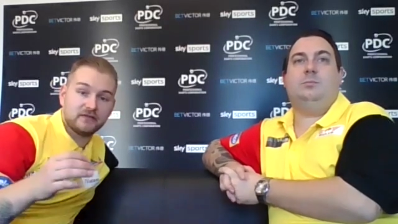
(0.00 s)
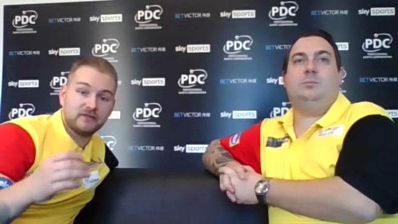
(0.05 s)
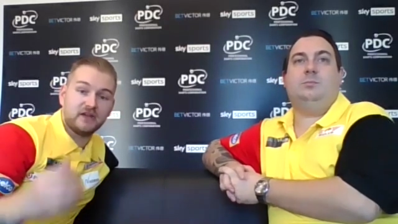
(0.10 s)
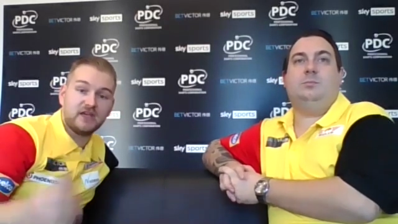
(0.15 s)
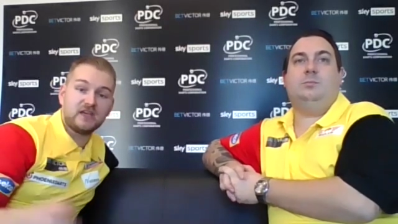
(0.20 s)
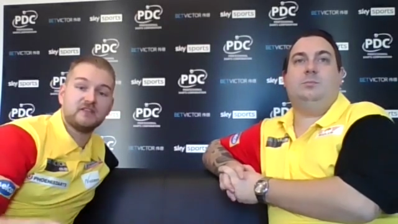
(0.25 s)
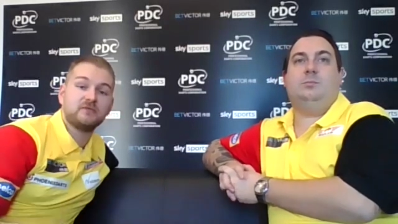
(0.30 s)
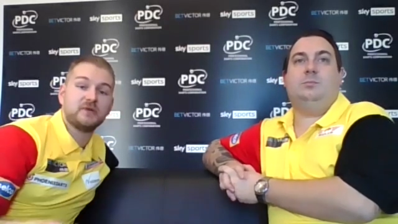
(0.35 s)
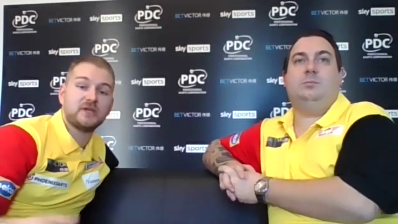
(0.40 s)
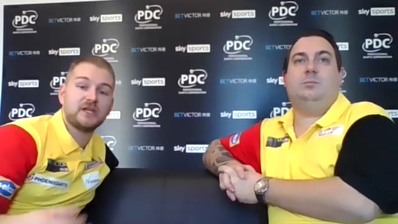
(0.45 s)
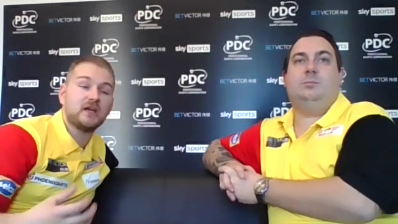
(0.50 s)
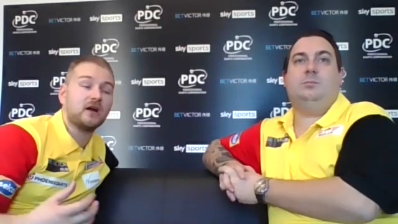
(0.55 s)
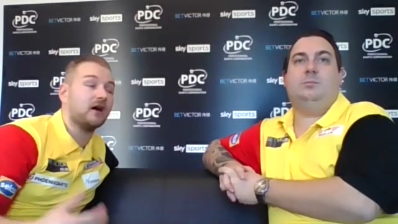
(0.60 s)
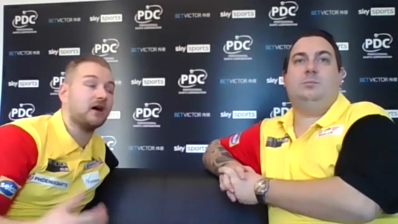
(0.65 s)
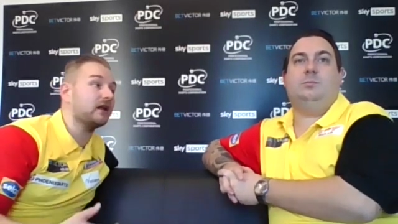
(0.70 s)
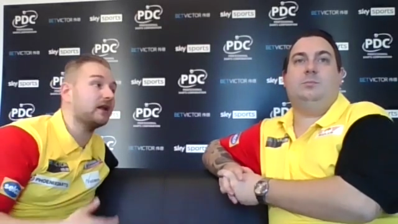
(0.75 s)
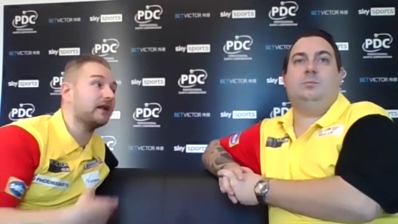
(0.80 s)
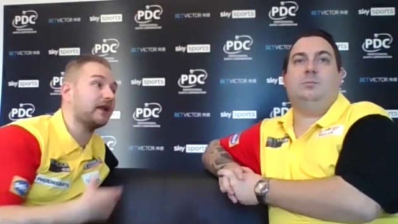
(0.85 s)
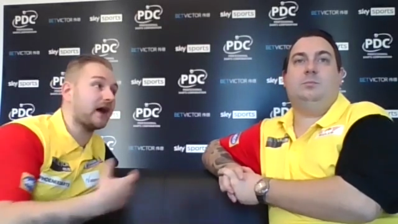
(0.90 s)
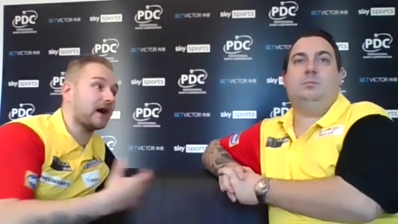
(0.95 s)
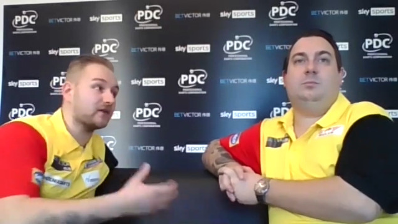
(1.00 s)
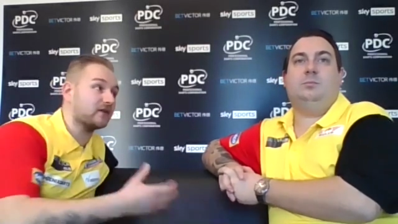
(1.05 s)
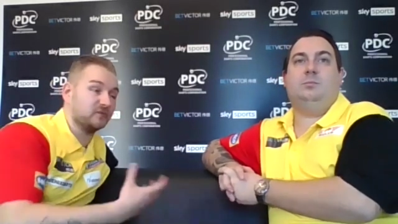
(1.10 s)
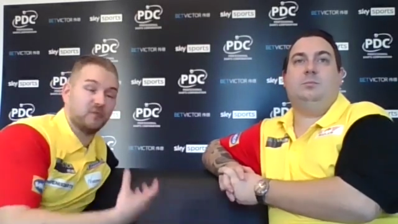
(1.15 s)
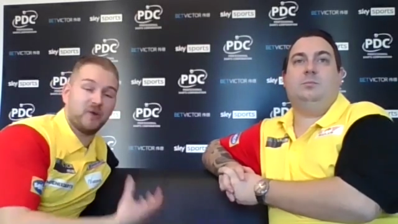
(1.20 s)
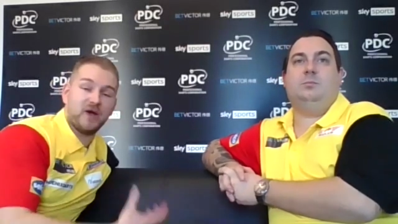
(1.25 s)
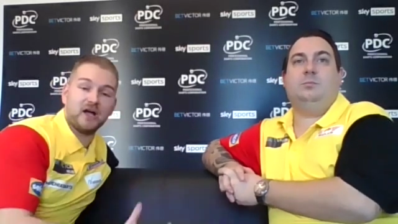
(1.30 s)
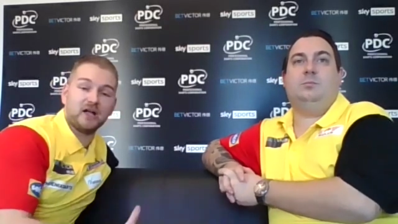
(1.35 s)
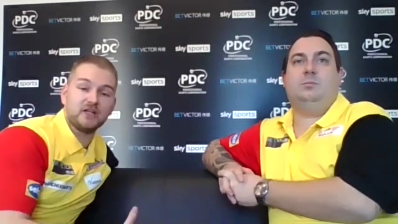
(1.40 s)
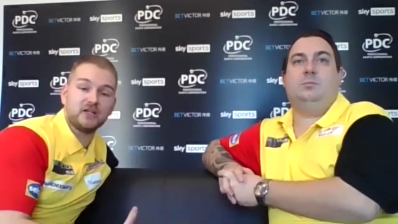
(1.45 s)
Speaker 1: they've been calling
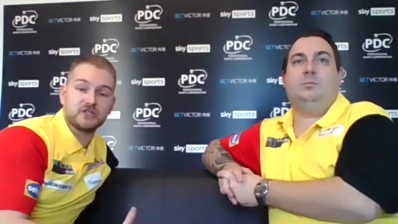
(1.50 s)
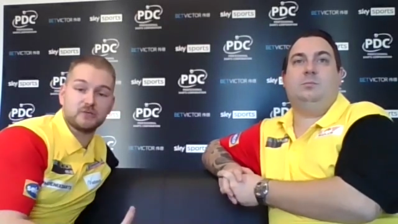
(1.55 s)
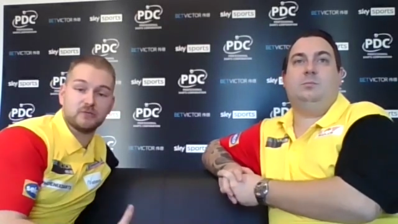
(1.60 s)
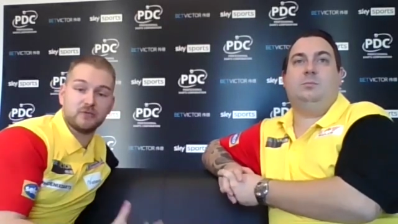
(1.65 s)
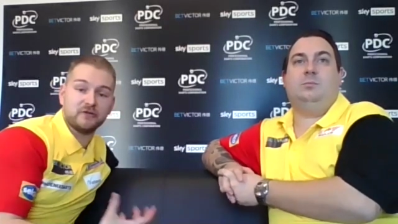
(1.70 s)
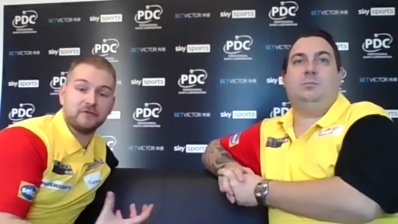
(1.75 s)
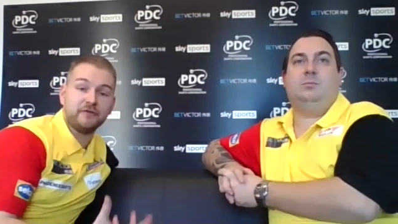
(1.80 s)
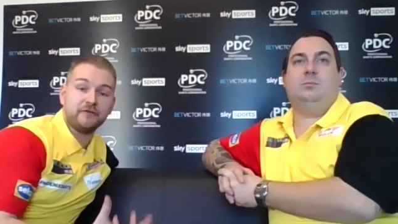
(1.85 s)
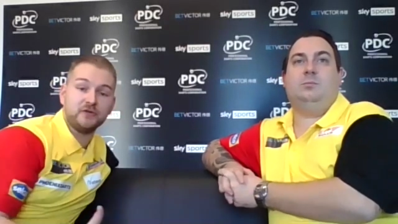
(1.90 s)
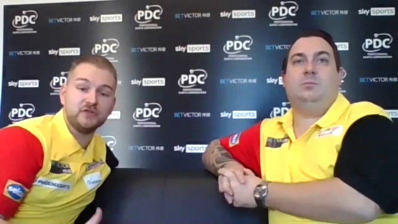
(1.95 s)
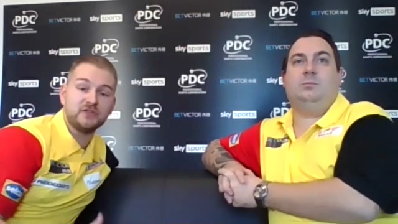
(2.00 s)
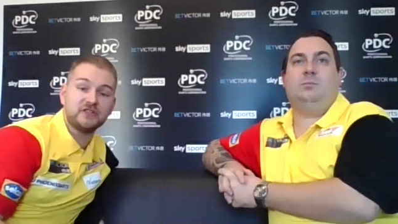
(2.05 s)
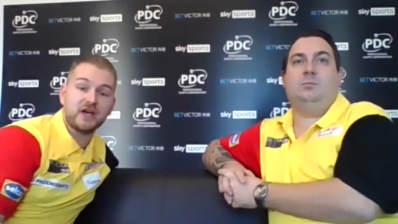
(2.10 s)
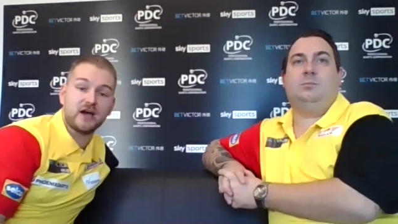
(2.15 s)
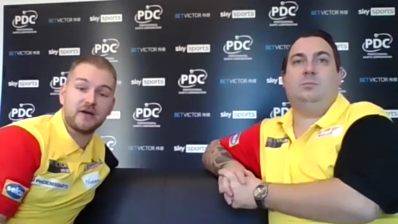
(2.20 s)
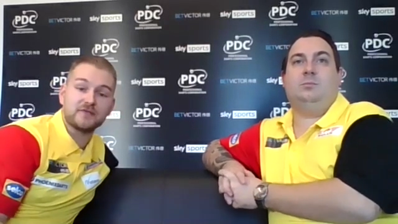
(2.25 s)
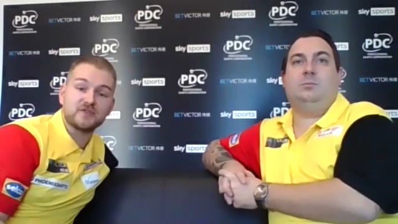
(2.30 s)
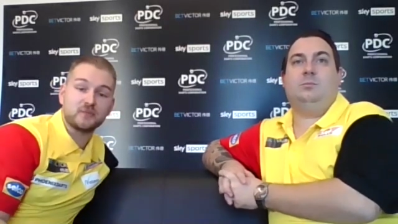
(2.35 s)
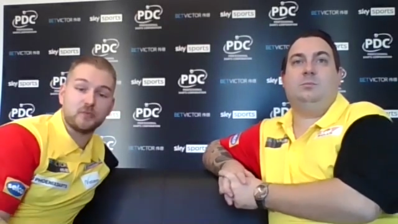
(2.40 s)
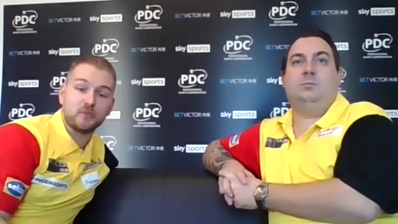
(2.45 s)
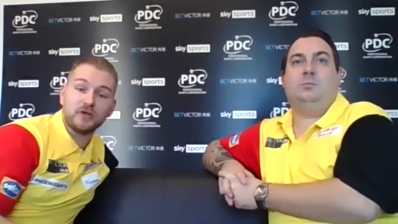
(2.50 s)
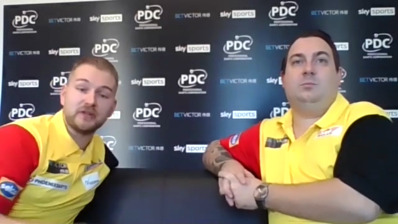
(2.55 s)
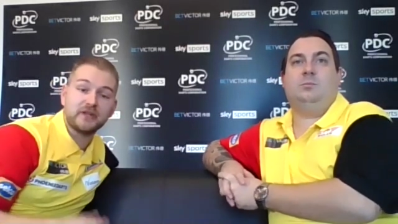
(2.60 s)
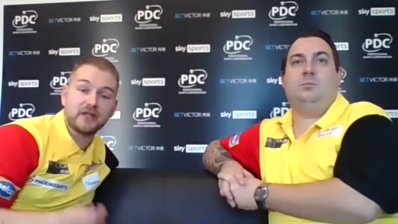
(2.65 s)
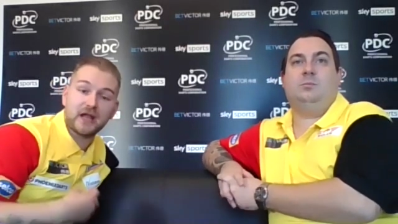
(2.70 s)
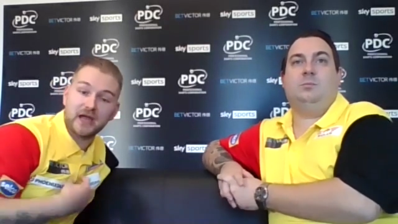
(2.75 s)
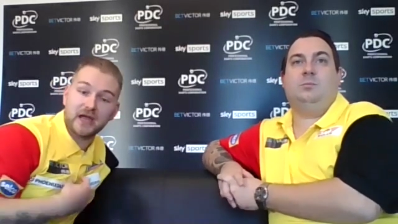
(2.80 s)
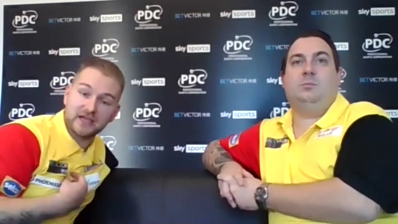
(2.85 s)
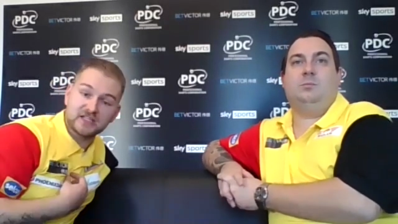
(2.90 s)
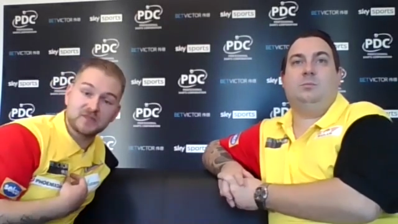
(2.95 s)
out Belgium a few times more
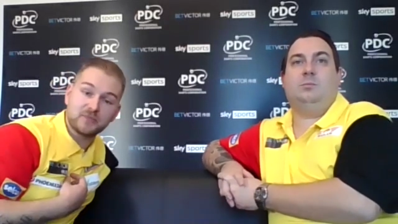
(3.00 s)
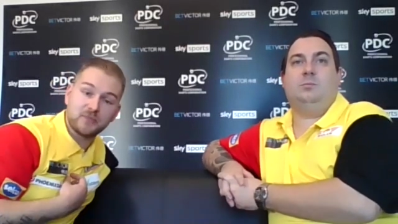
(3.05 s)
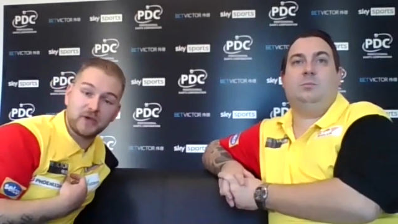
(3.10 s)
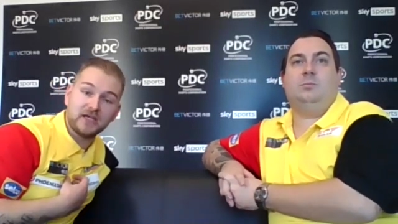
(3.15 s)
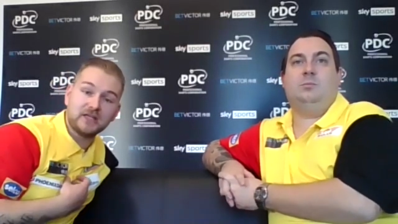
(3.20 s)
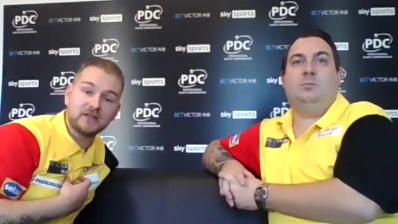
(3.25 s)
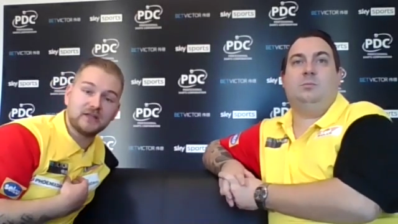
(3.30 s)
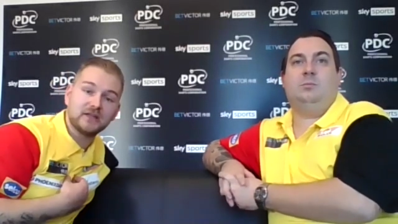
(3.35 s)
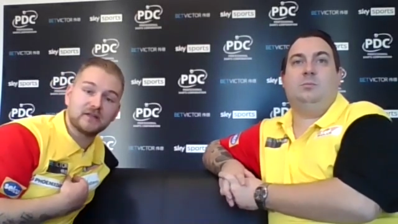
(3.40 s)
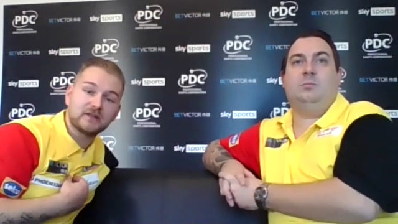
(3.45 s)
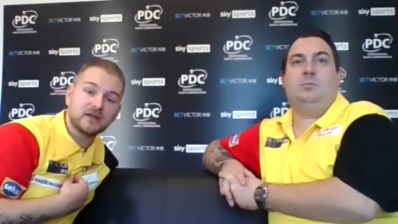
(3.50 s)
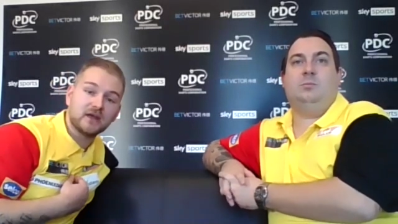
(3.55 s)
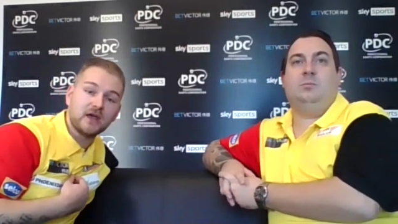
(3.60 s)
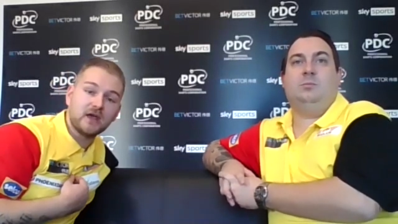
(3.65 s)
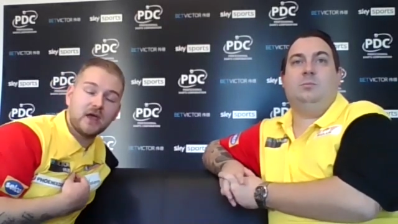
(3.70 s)
than I expected.